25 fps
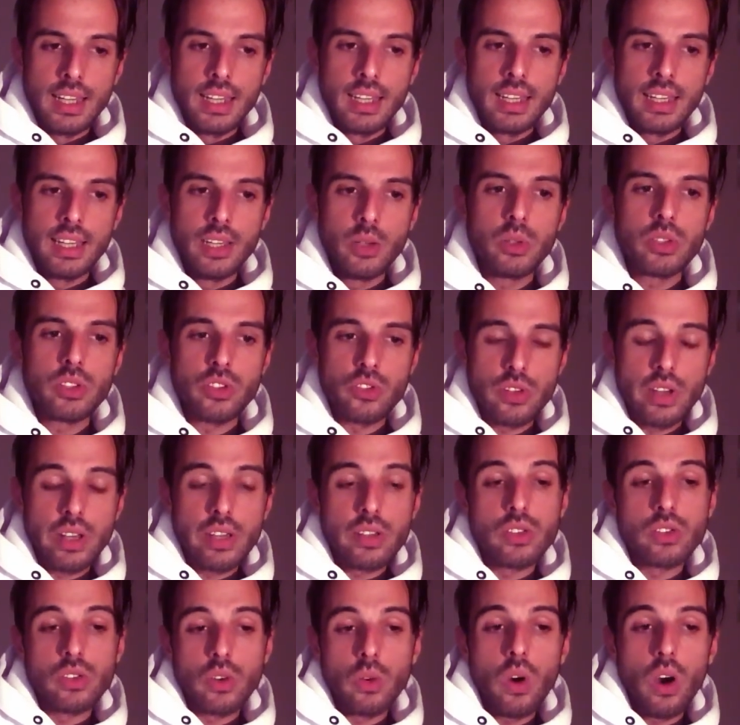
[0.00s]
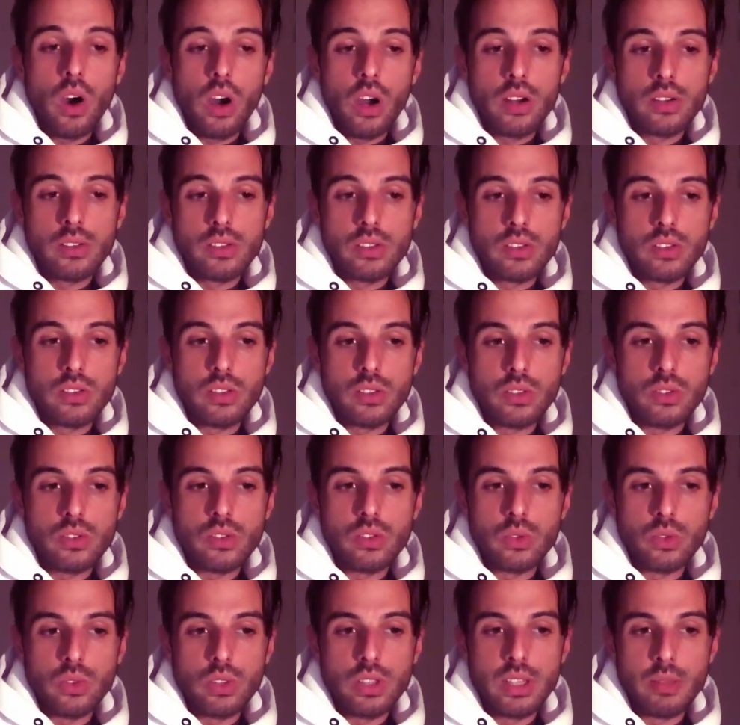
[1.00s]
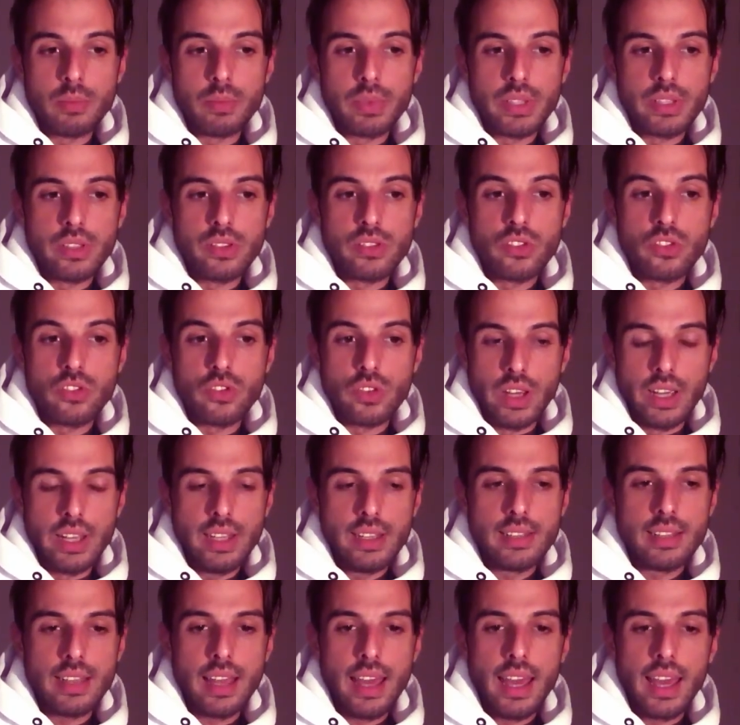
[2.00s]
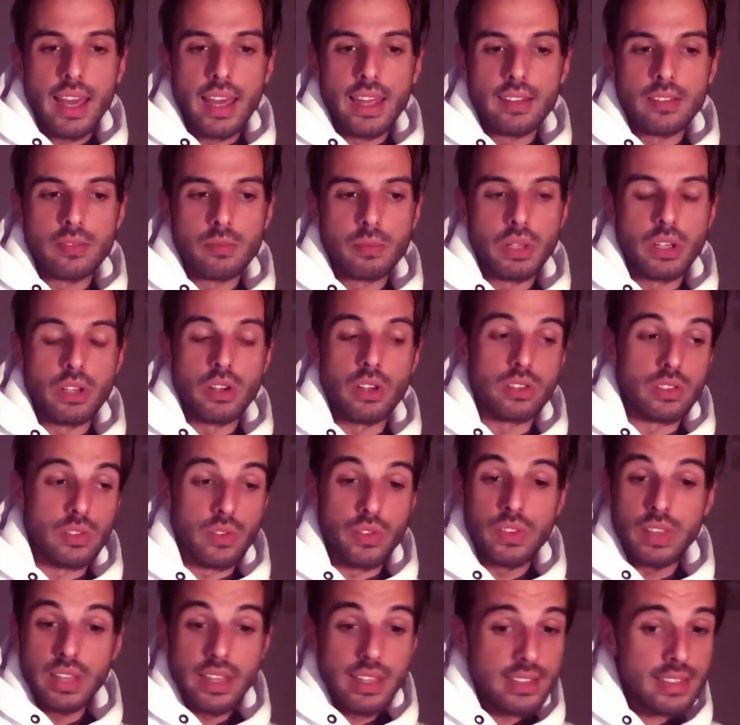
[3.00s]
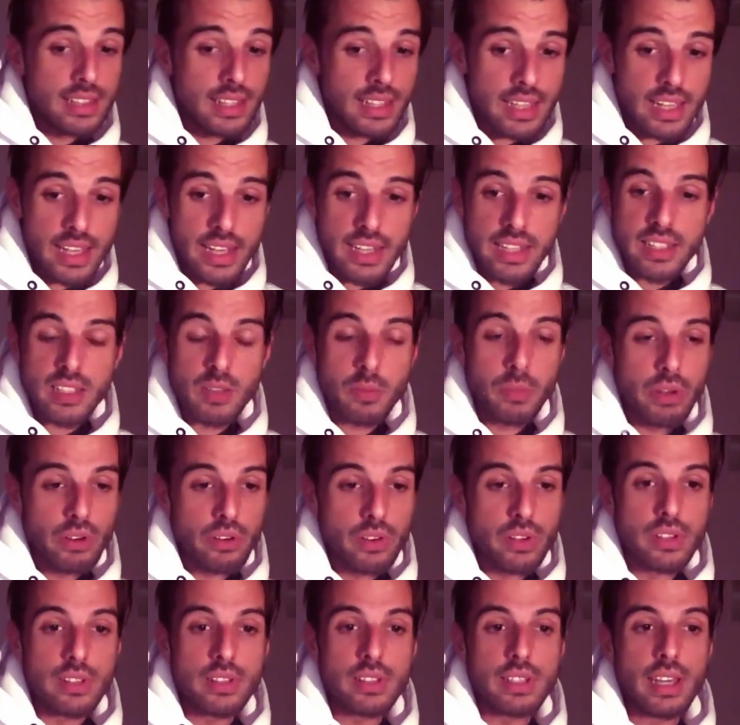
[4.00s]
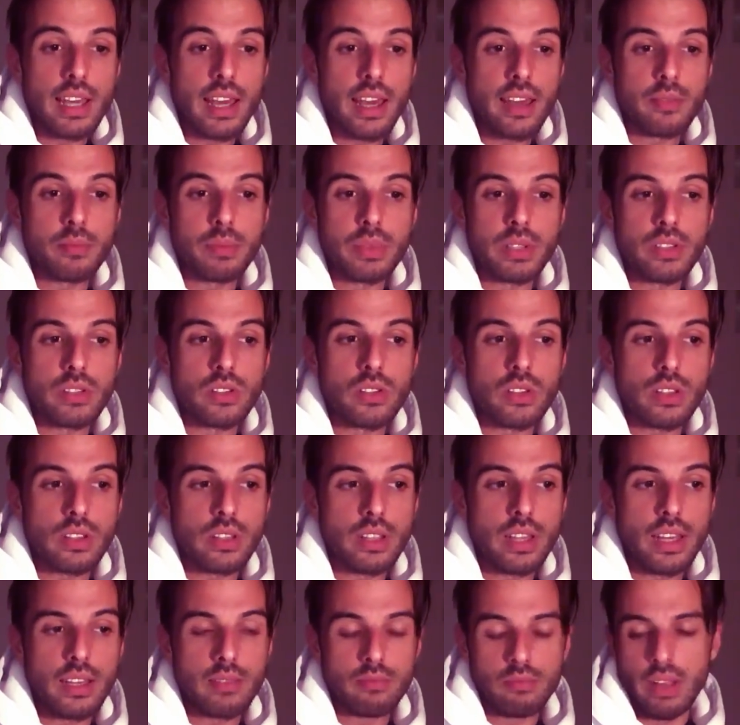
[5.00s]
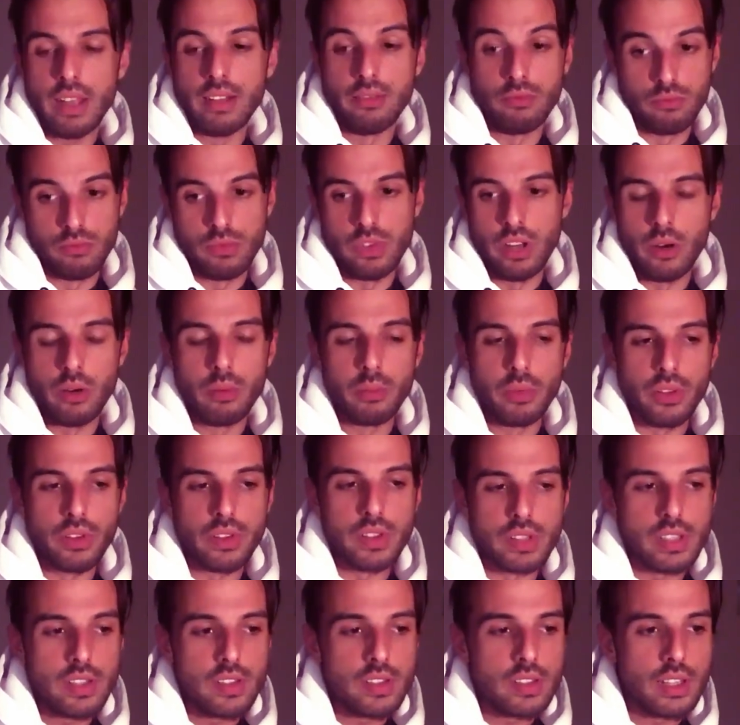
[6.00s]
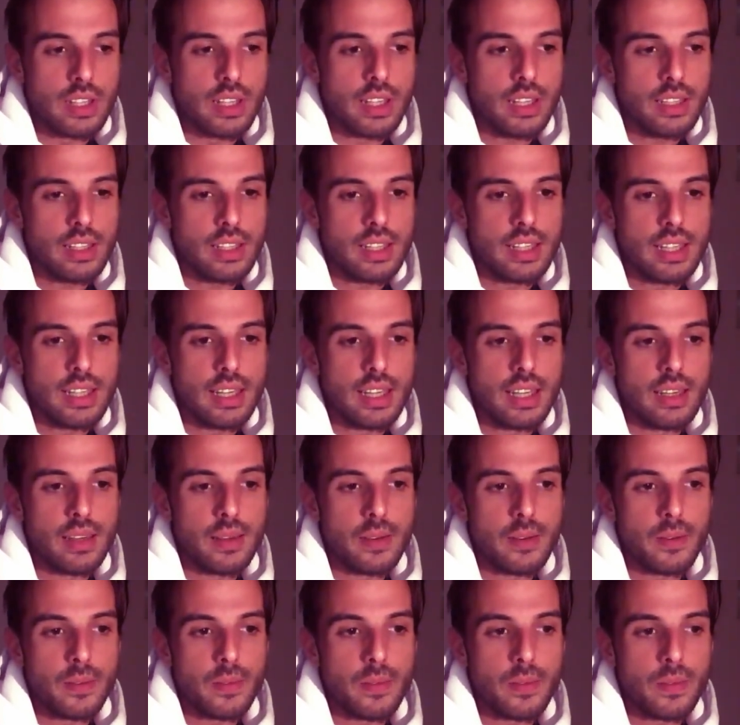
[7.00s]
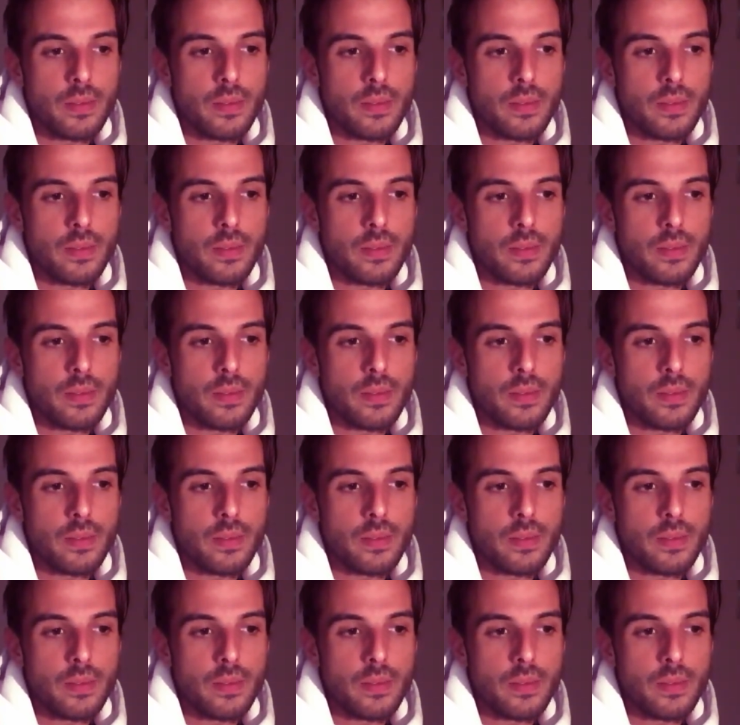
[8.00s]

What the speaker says: he was trying so hard to keep it straight, and because of things that he had experienced, and terrible things, he